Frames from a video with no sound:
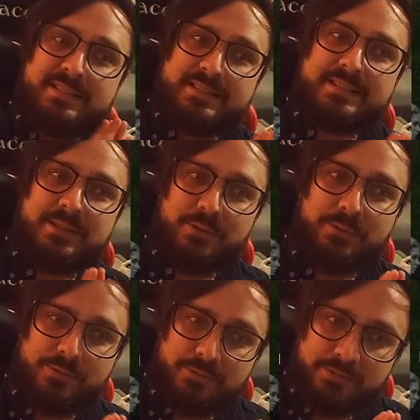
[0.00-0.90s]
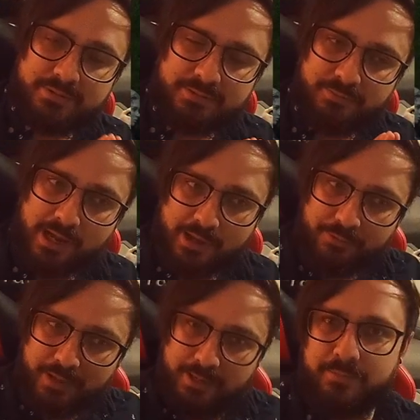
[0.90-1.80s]
So why
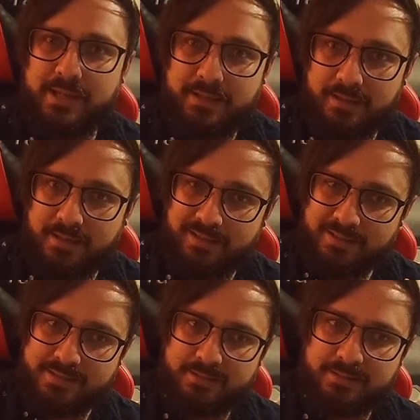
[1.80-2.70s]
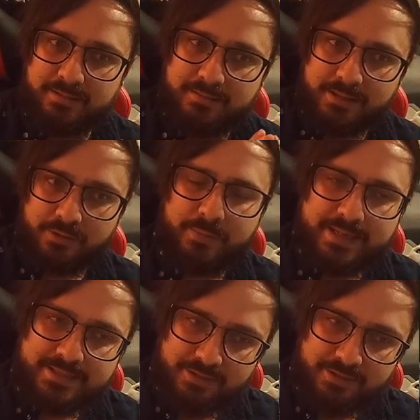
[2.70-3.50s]
would I make a Necromancer